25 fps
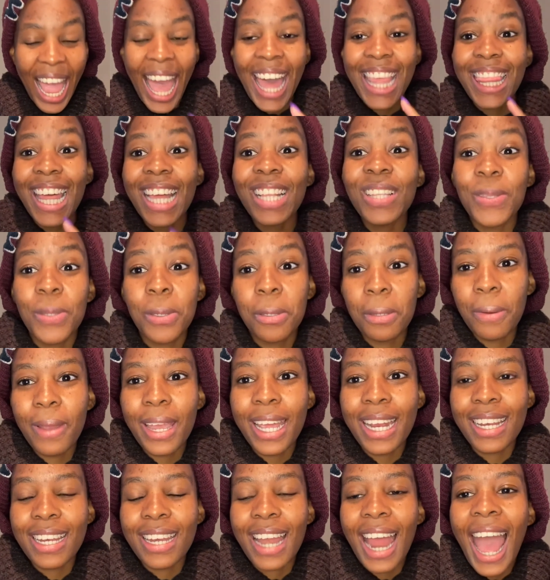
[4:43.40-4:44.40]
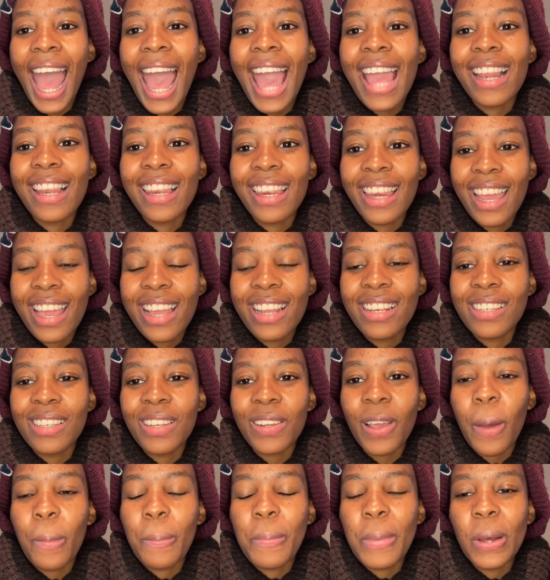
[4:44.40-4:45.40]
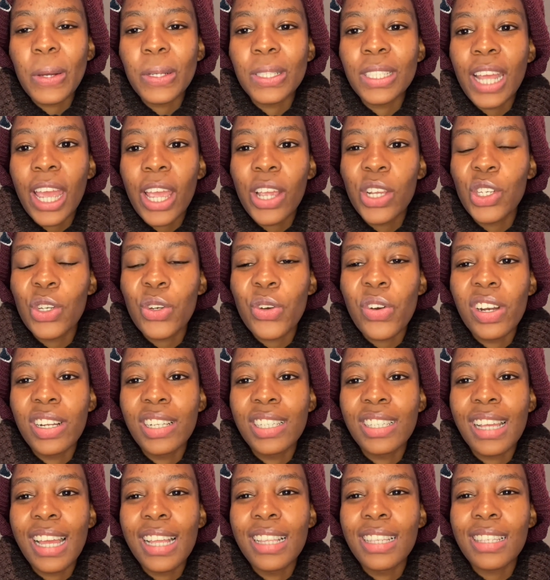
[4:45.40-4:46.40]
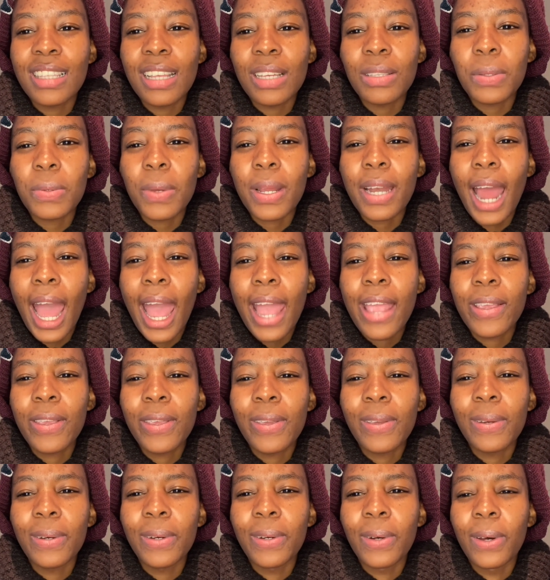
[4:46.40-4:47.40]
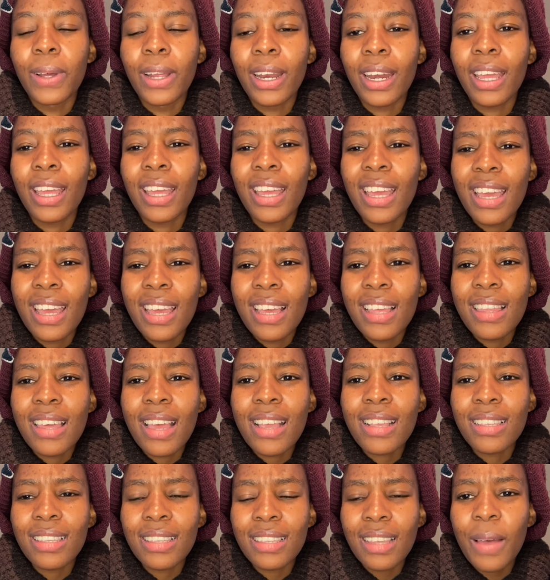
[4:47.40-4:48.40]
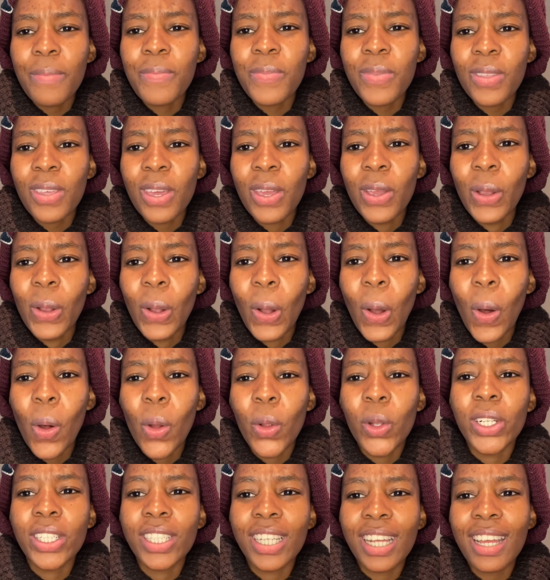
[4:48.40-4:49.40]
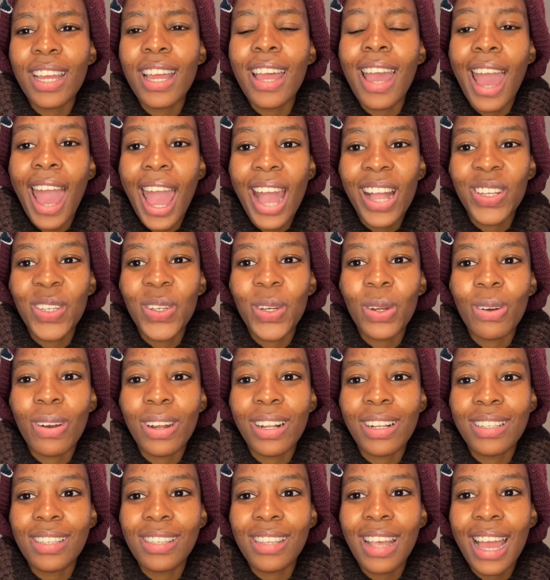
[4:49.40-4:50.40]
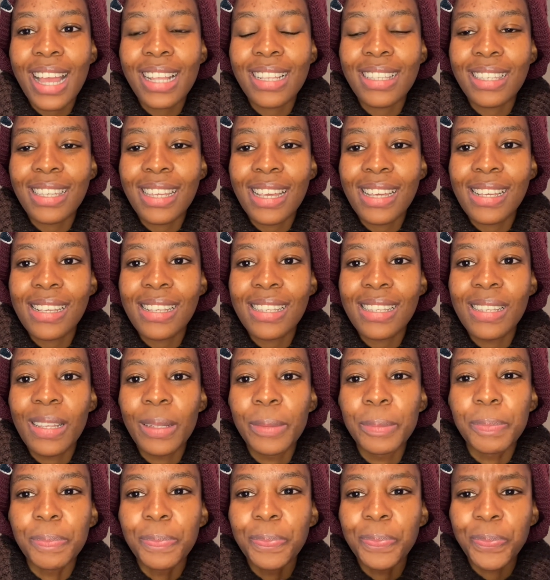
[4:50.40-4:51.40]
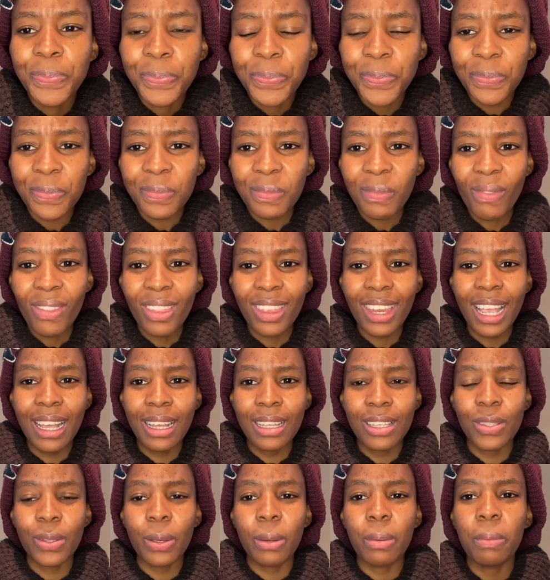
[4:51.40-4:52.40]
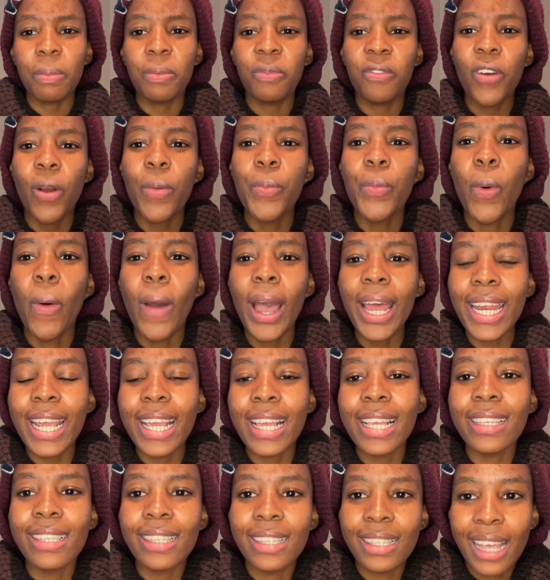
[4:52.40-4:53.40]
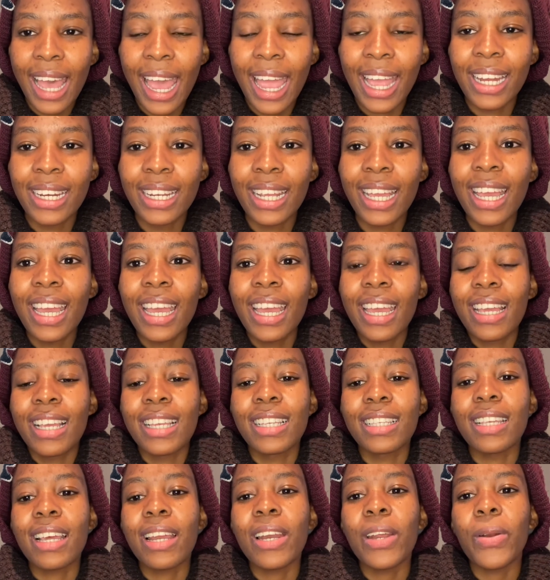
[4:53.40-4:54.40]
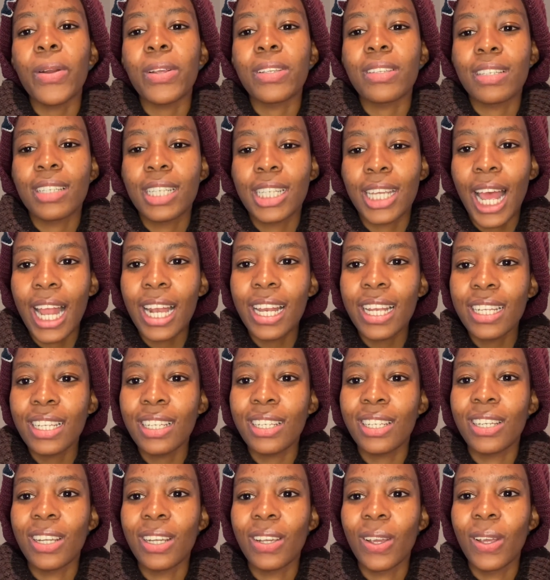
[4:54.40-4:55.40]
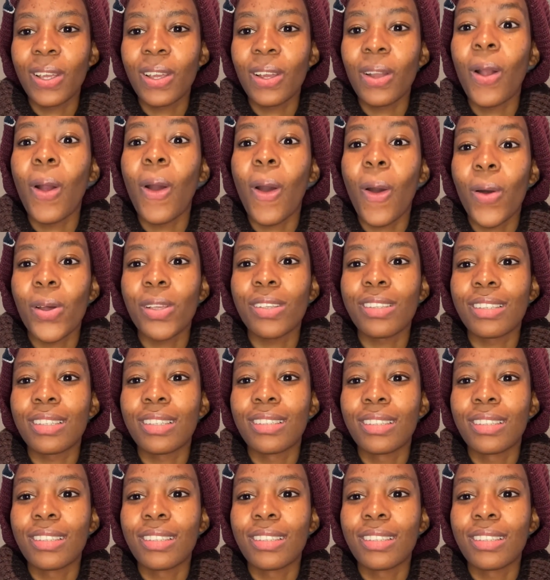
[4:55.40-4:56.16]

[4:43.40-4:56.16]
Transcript: That's when I learned about actuarial science. That's when I knew, there's something called actuarial sciences. So from what he said it was a challenging course,